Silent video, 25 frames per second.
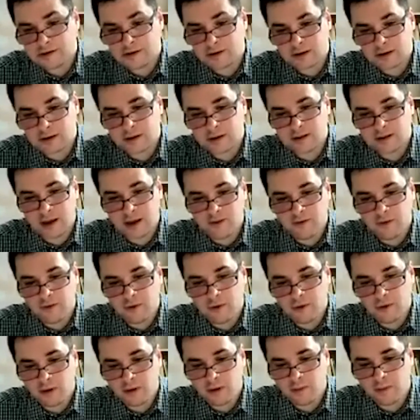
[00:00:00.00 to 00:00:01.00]
Therefore,
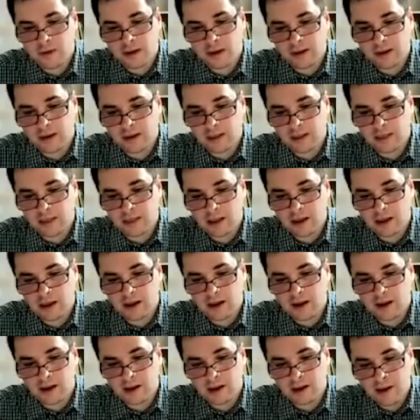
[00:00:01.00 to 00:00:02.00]
black can
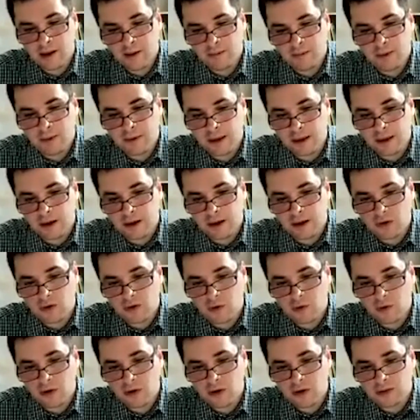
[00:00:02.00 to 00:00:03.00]
play
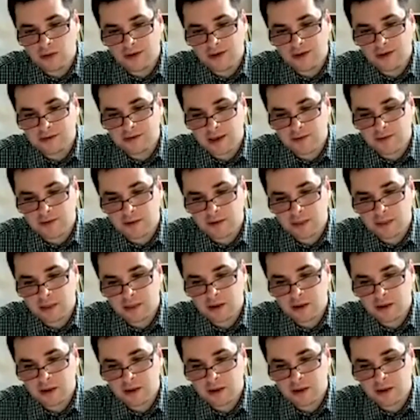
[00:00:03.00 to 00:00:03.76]
queen d7,